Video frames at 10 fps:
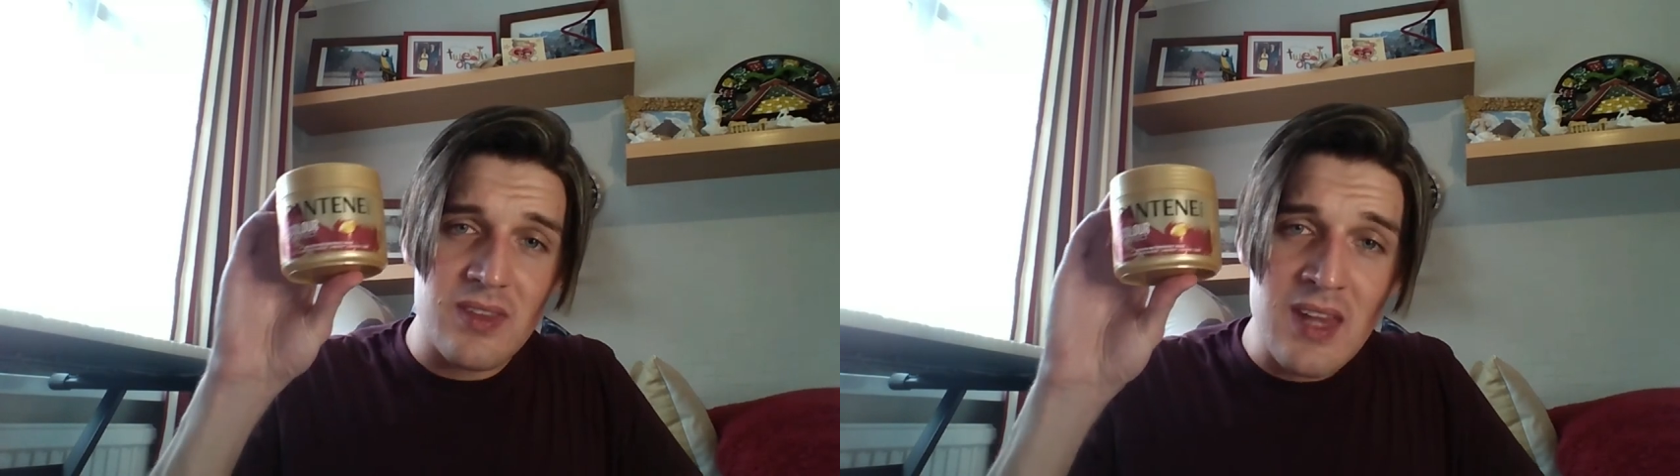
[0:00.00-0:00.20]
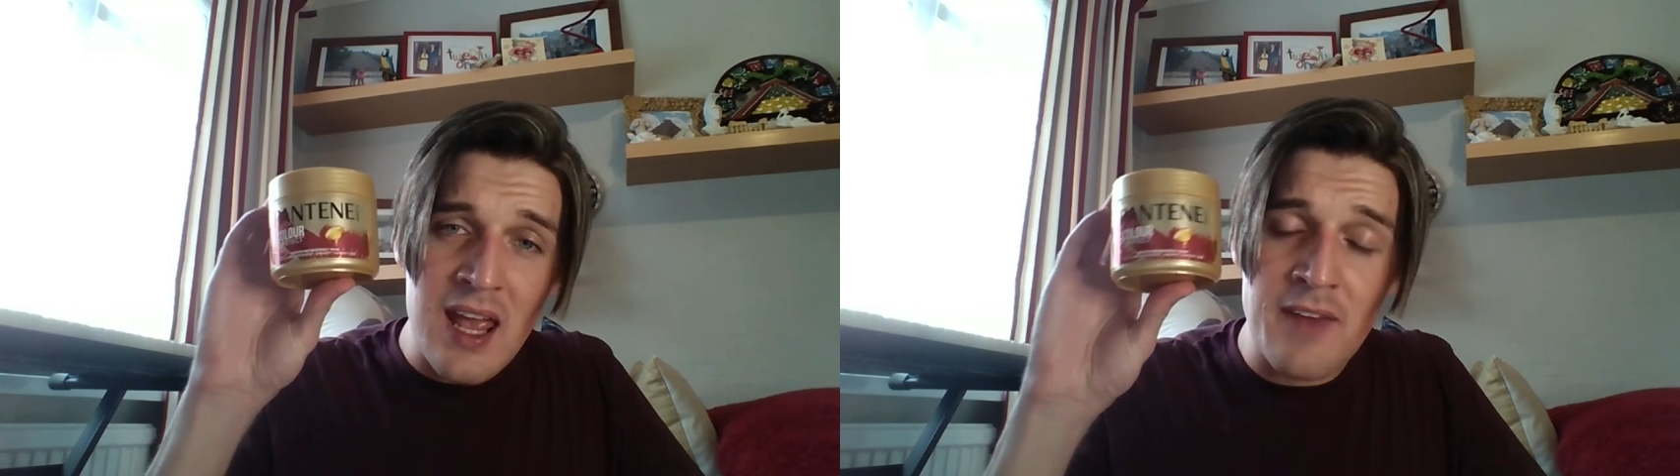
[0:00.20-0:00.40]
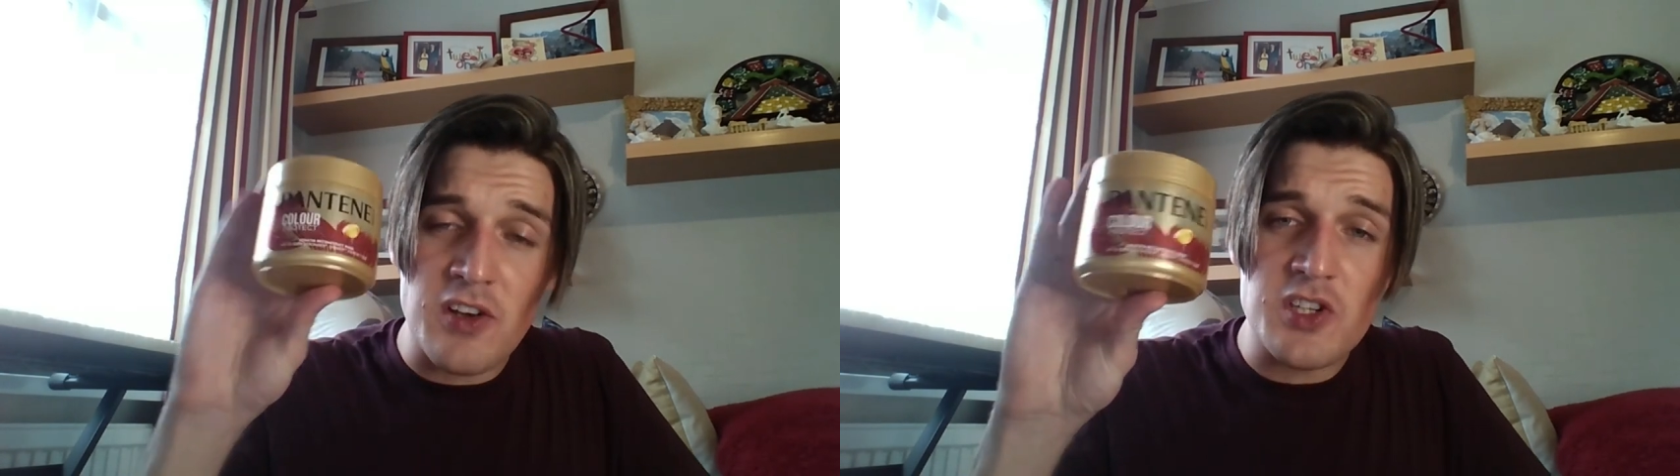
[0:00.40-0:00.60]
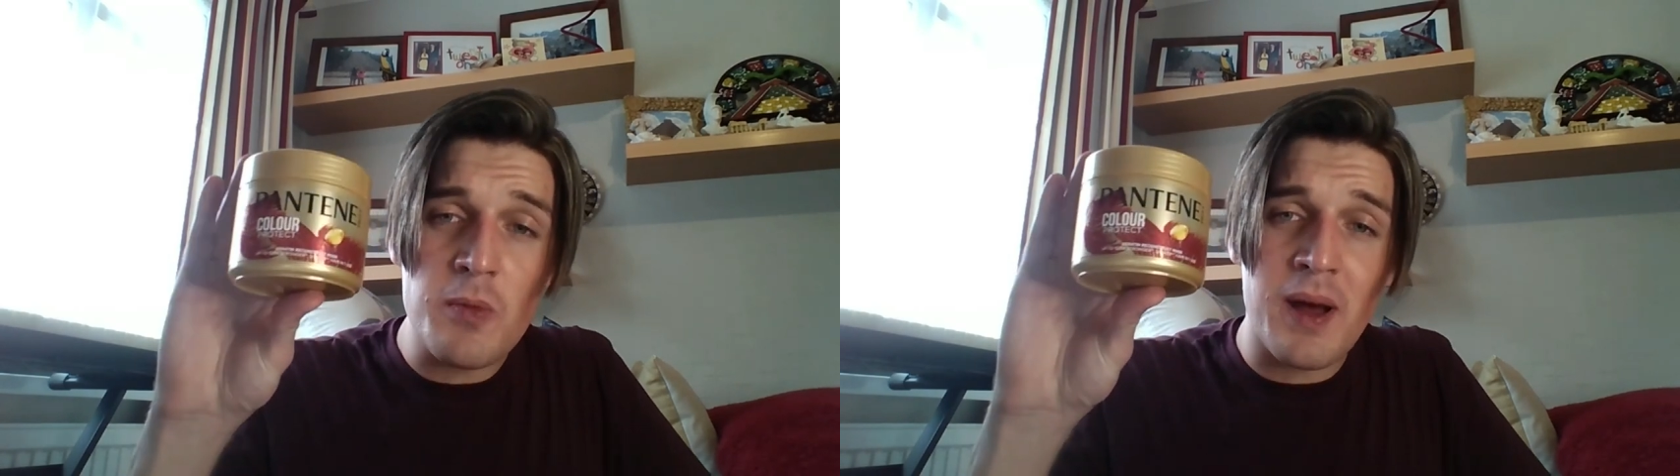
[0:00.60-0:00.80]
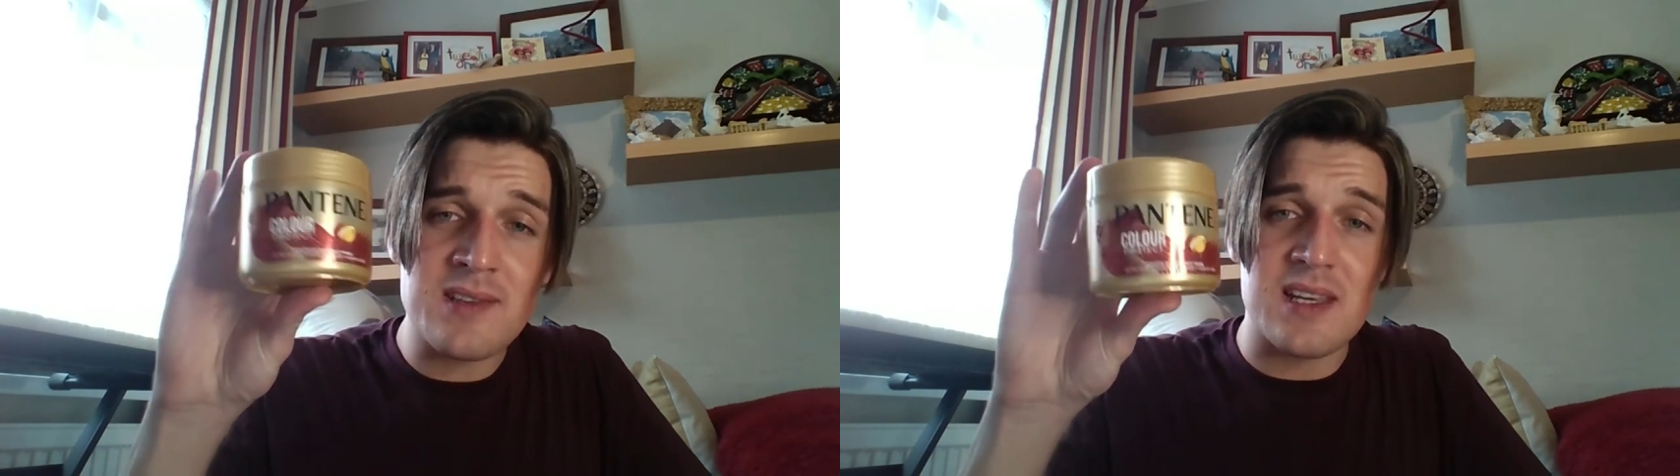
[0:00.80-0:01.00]
if you do
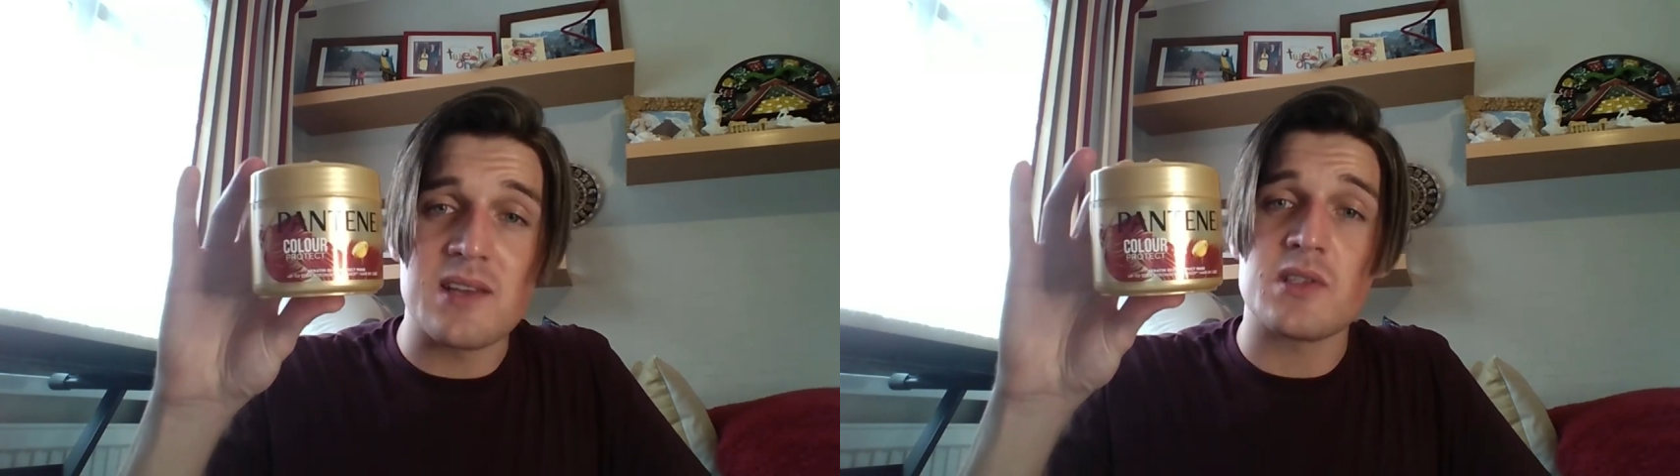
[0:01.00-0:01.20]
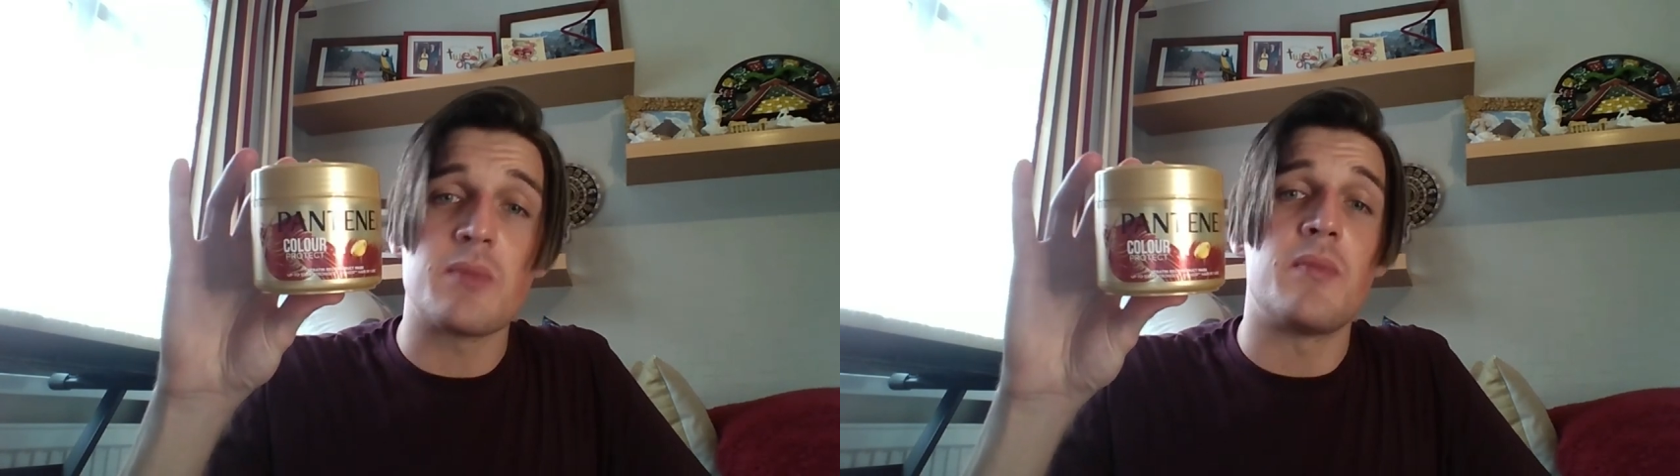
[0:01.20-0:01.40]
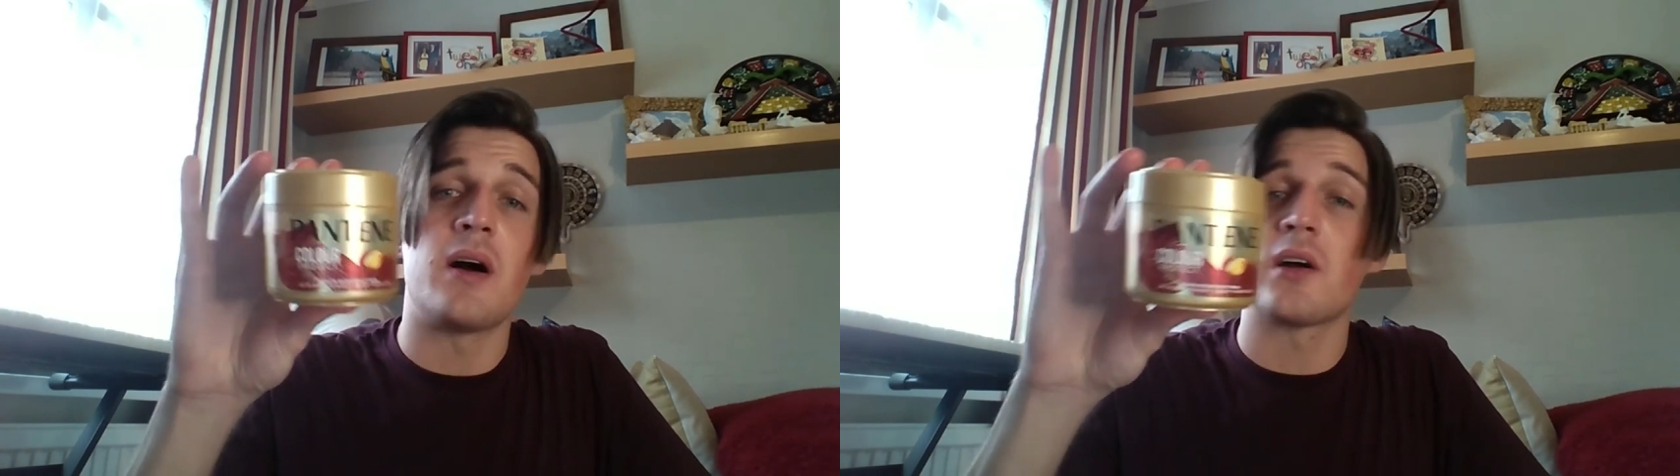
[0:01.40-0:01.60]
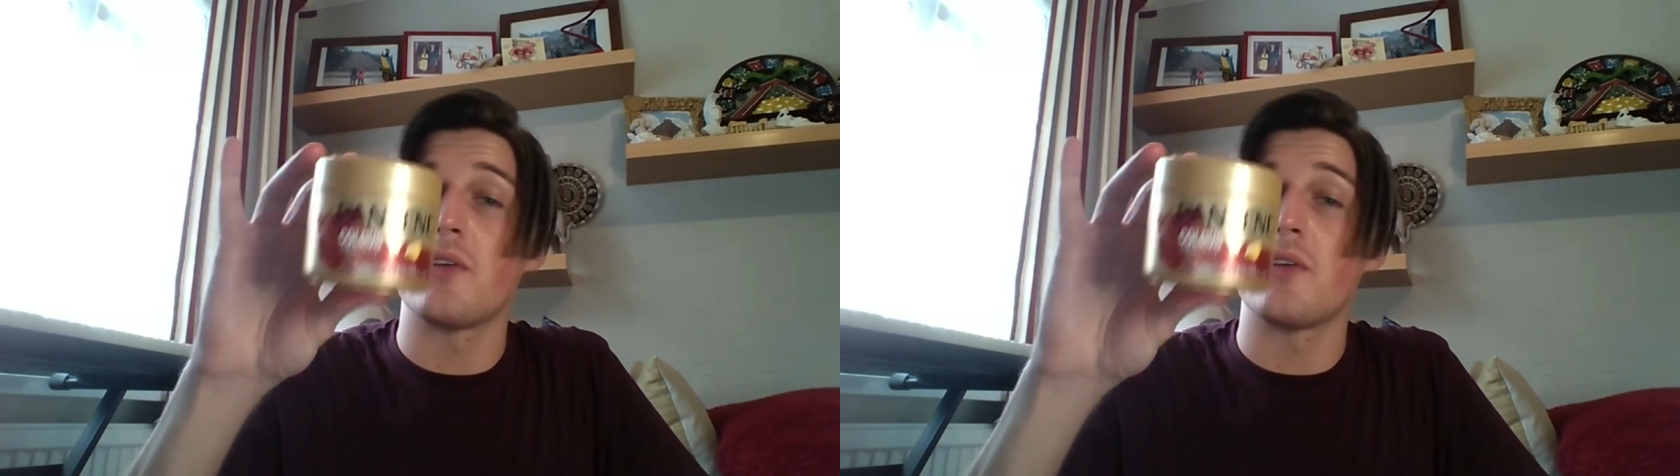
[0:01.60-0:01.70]
pass it in a supermarket,